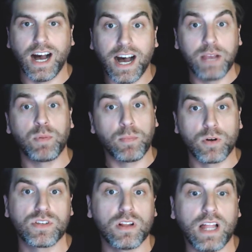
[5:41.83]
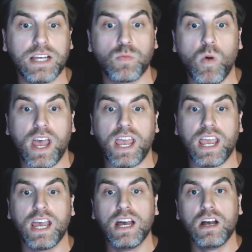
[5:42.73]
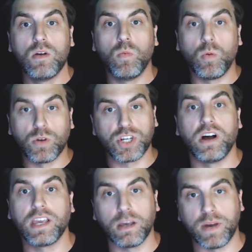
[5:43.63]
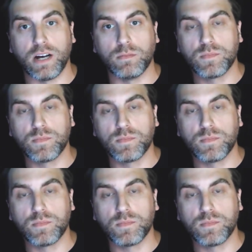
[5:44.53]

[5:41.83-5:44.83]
a hyper personalized way, what we're talking about.